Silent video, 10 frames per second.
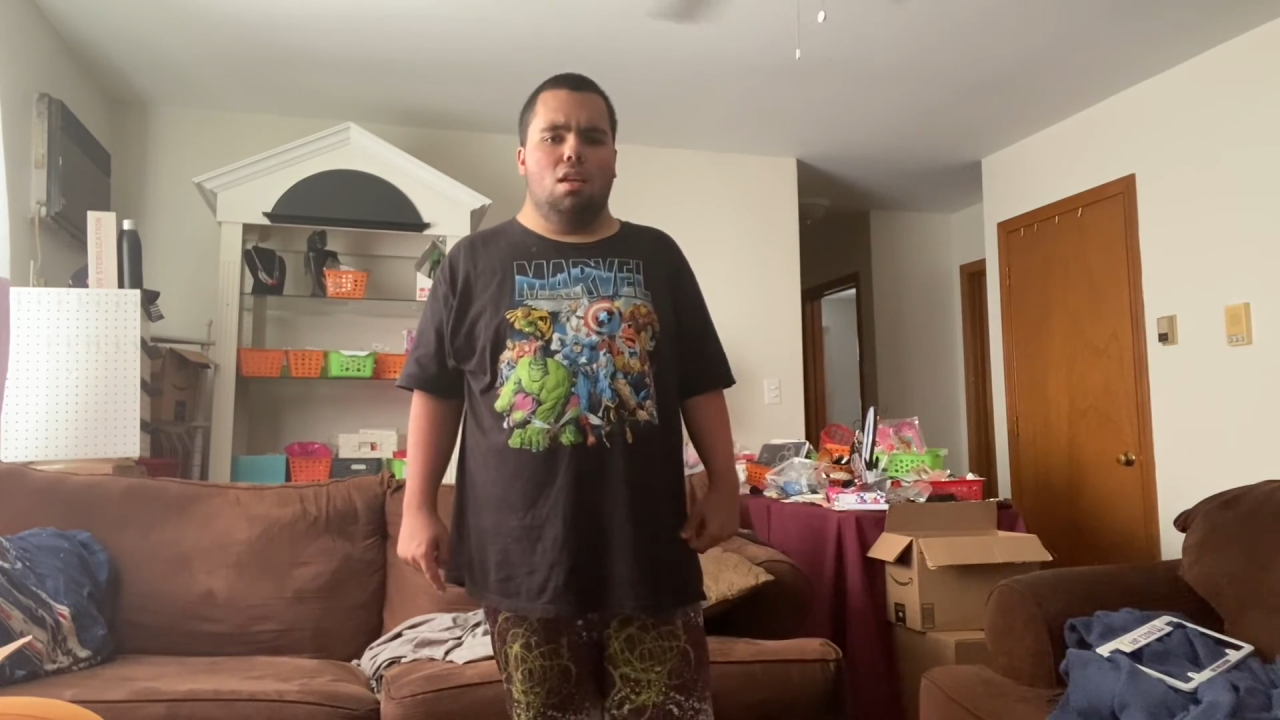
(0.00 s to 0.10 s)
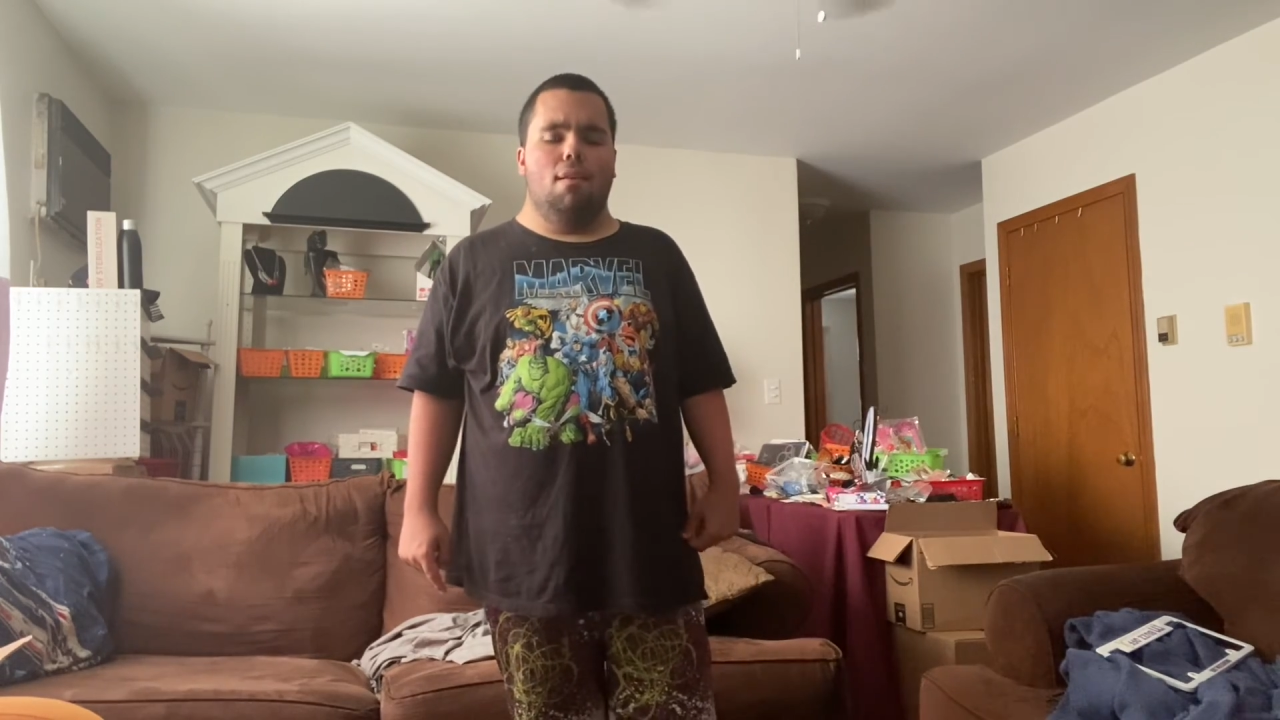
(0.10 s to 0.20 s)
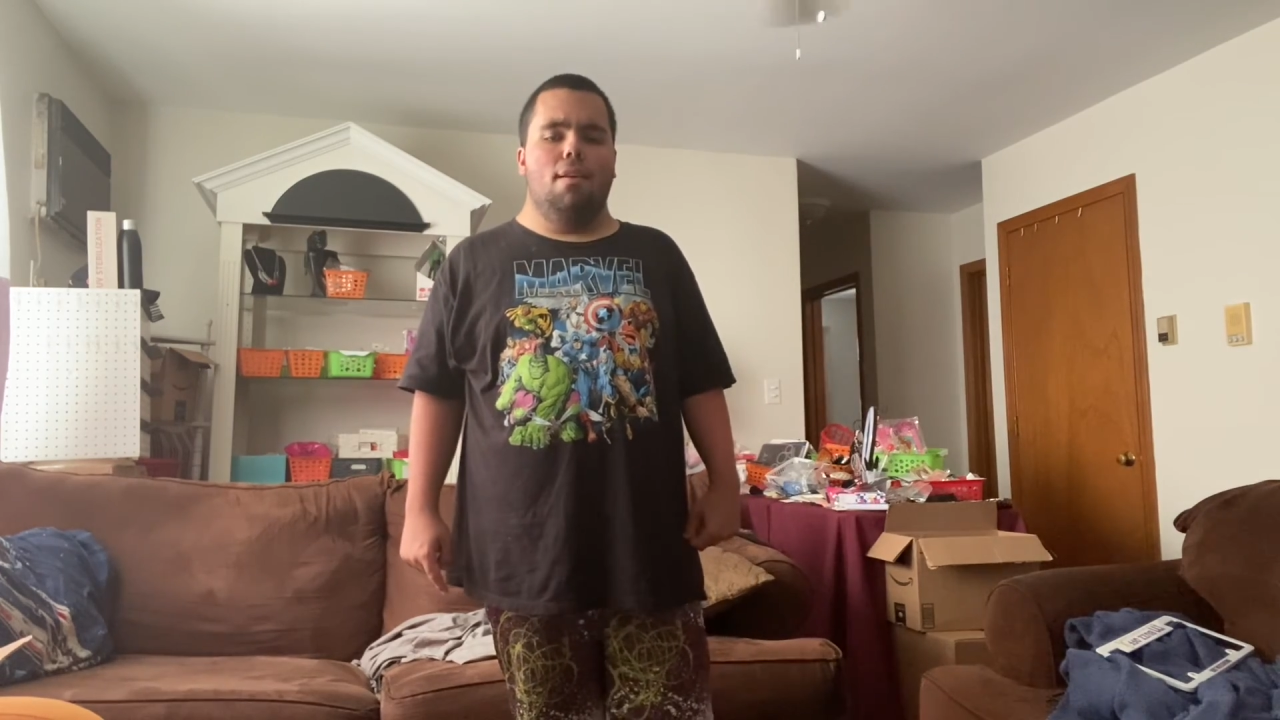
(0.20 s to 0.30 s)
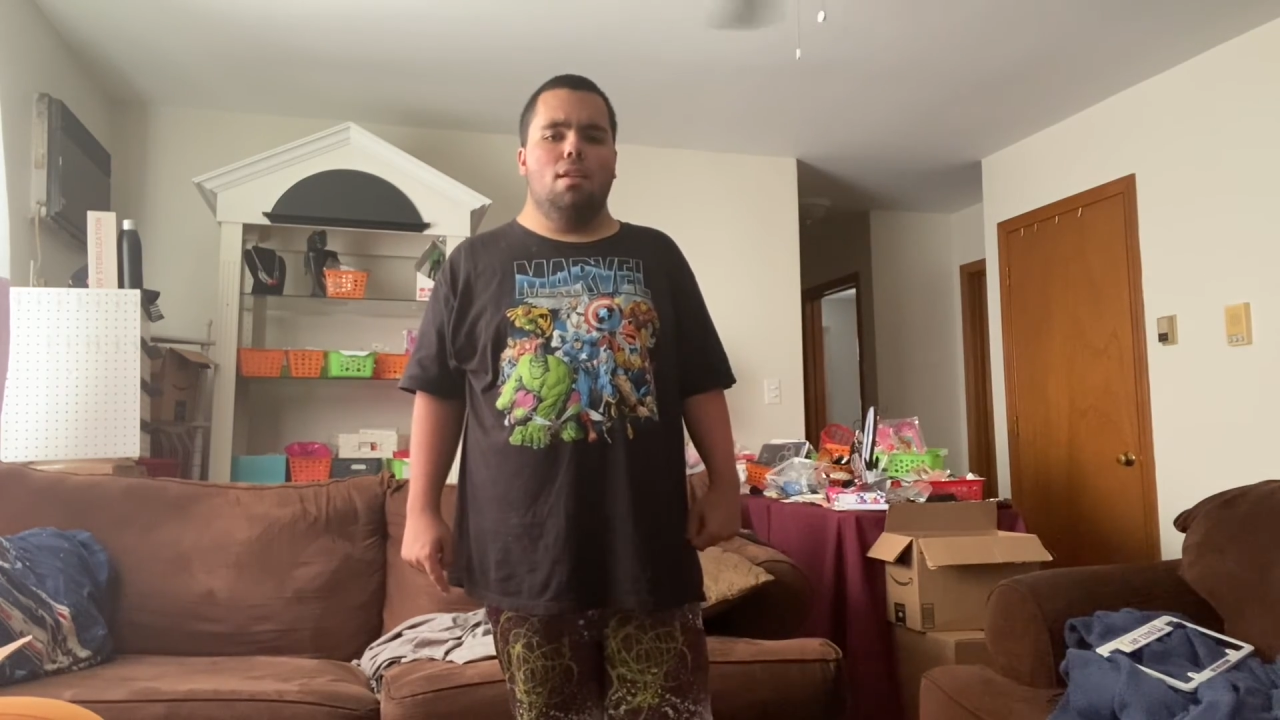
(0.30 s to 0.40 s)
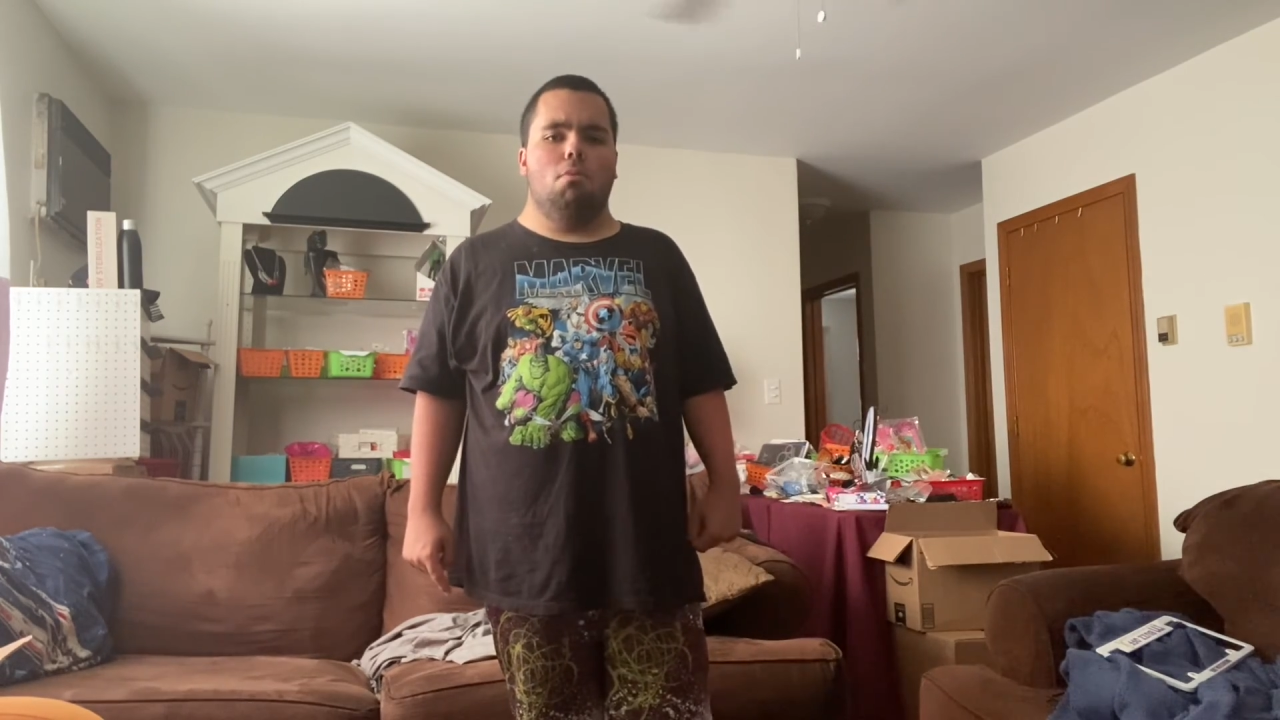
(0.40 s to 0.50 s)

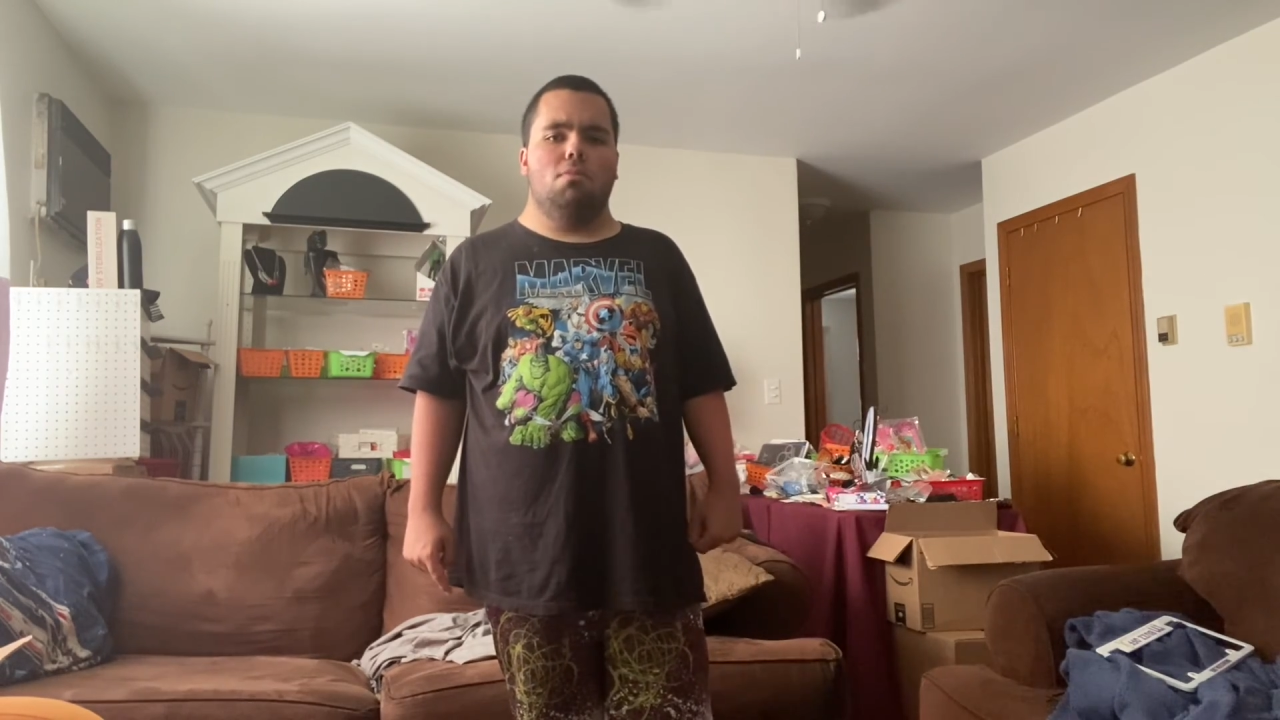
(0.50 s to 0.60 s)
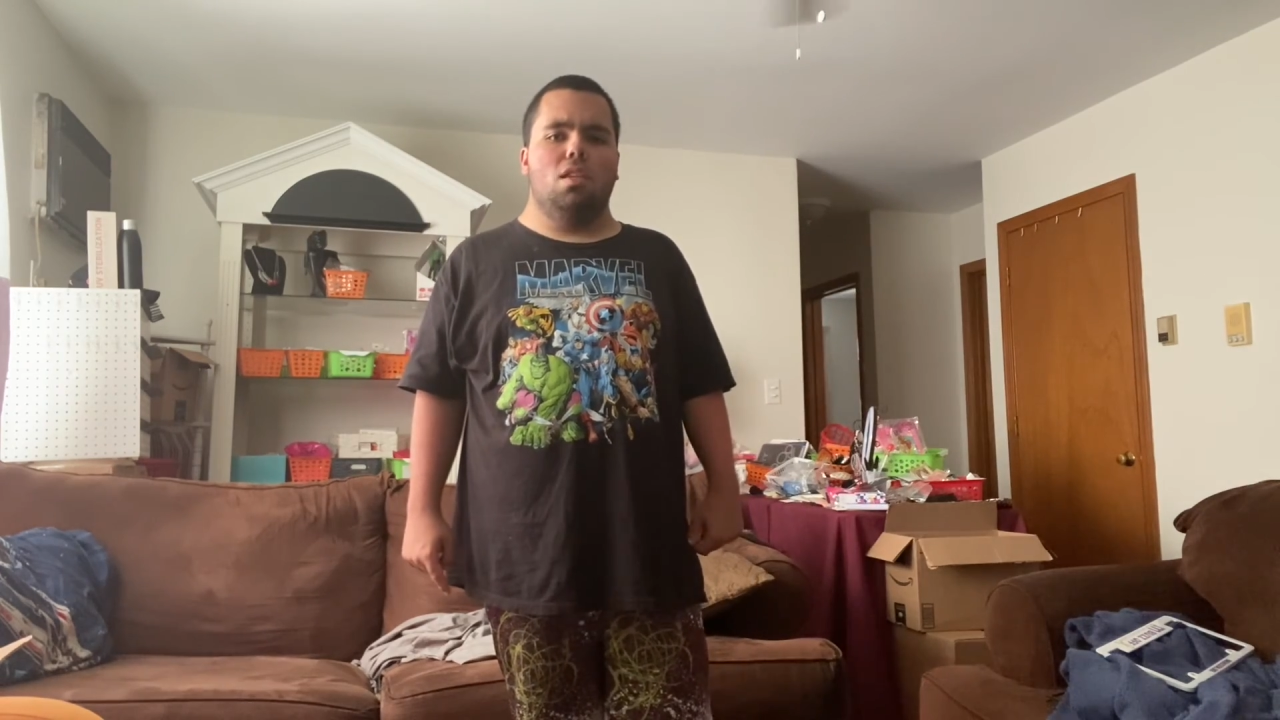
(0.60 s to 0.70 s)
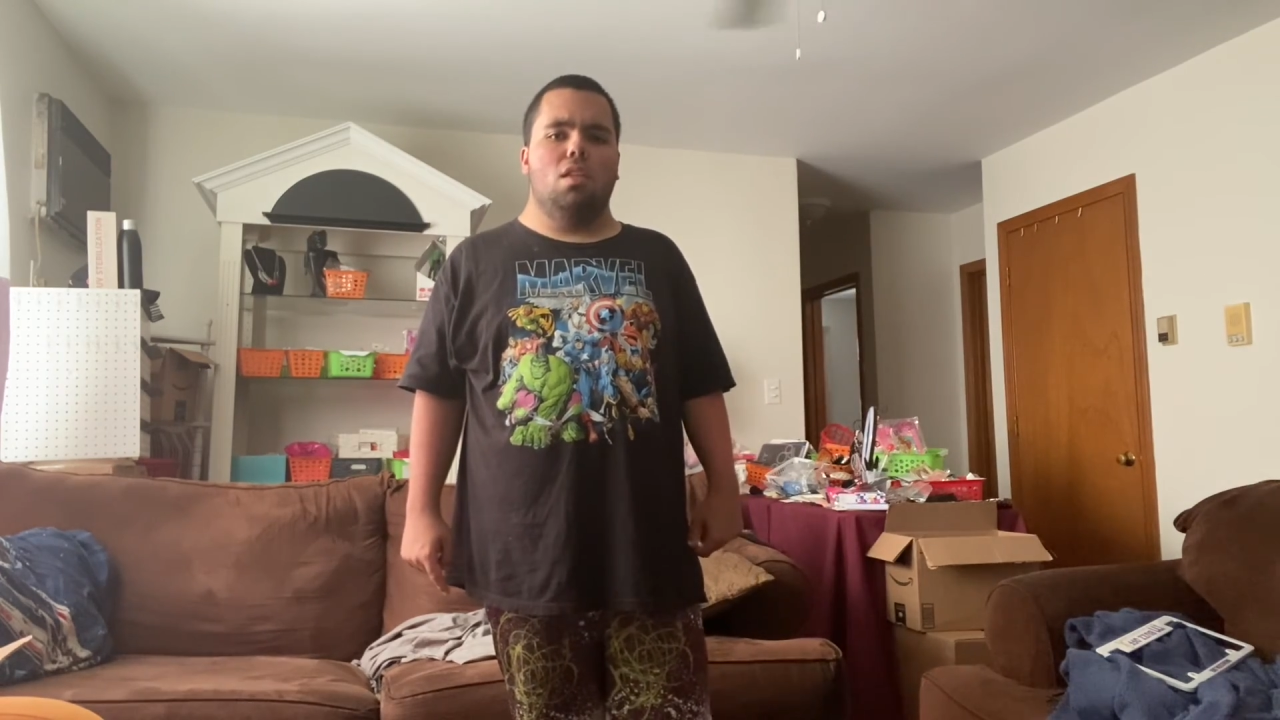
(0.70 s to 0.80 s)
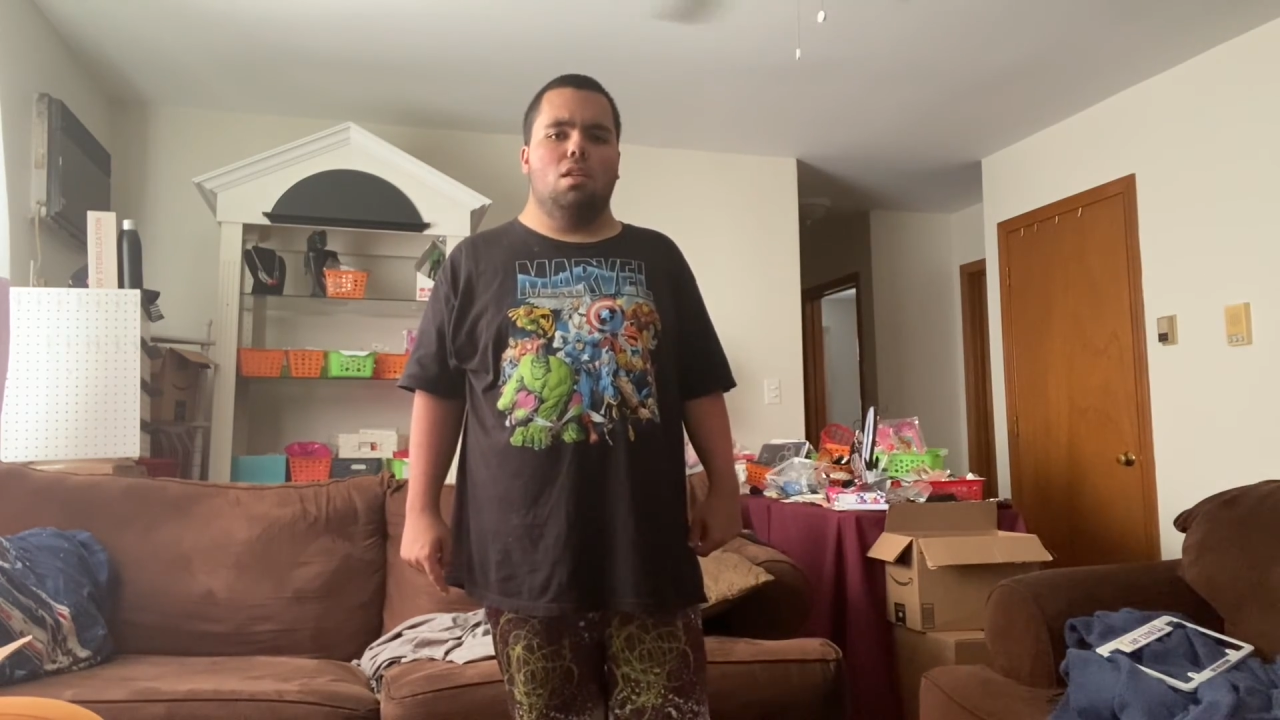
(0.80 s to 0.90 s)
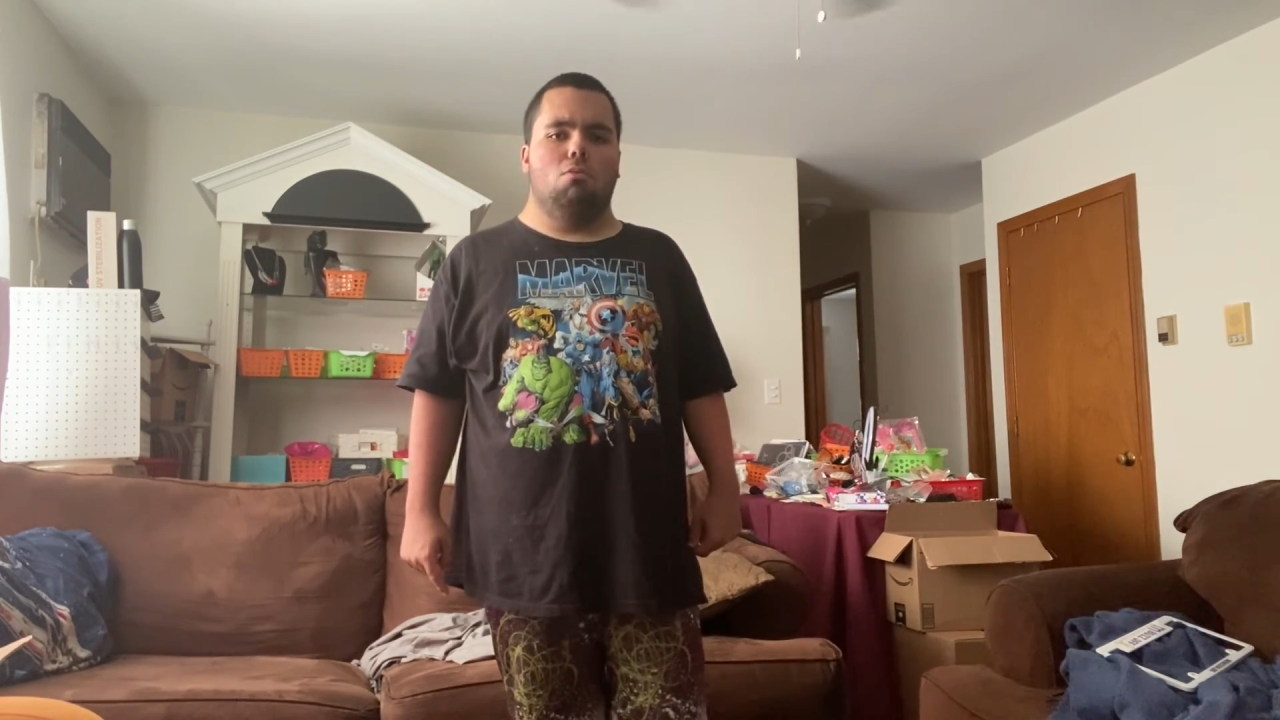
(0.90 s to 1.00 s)
End of
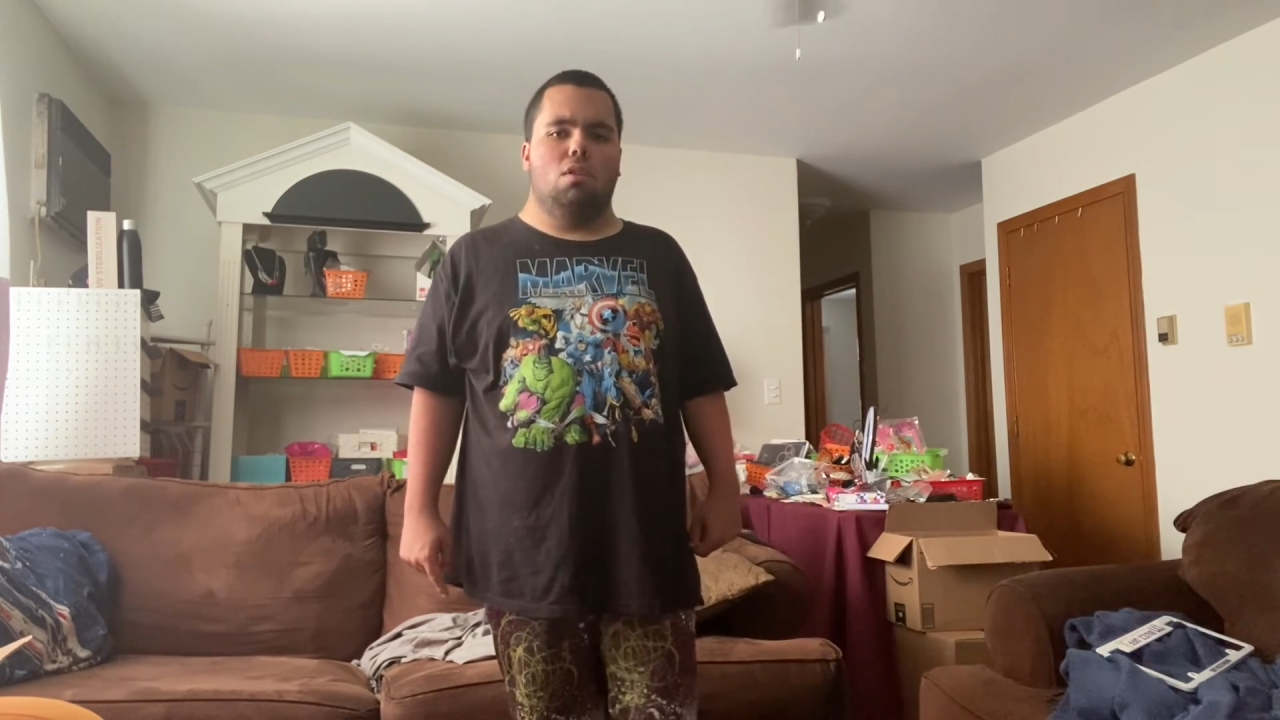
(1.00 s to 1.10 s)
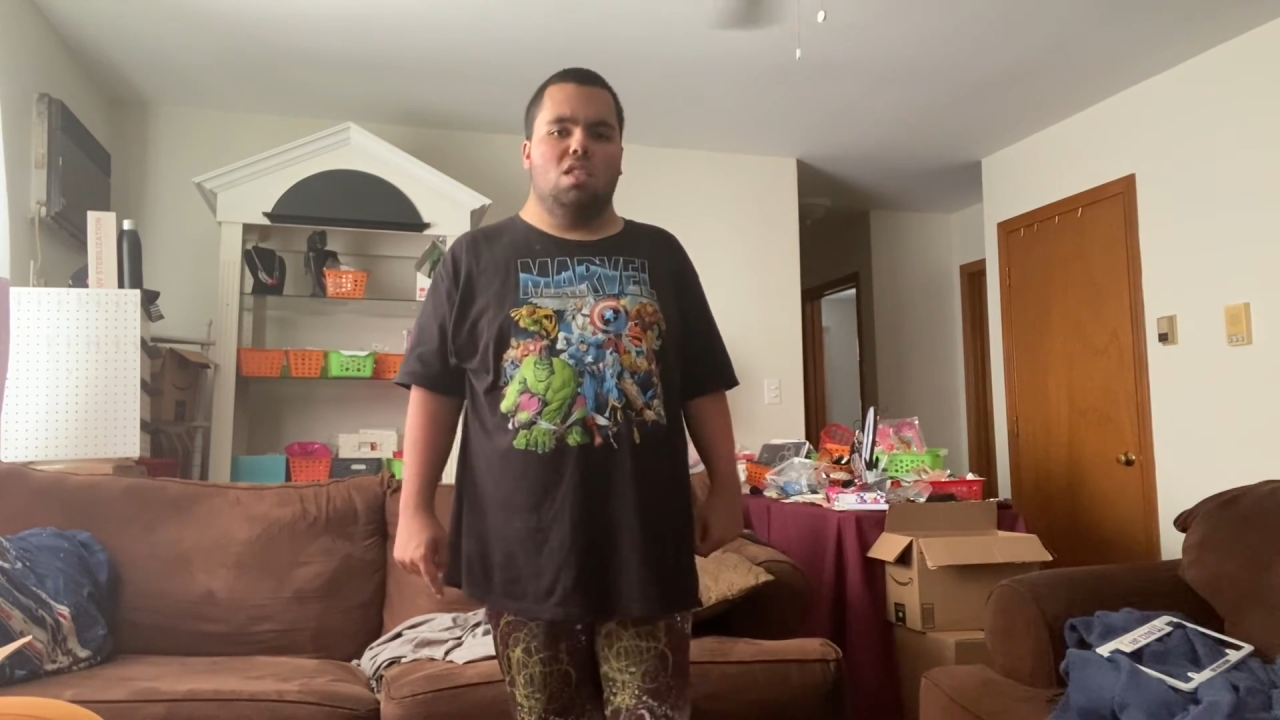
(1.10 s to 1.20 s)
salute,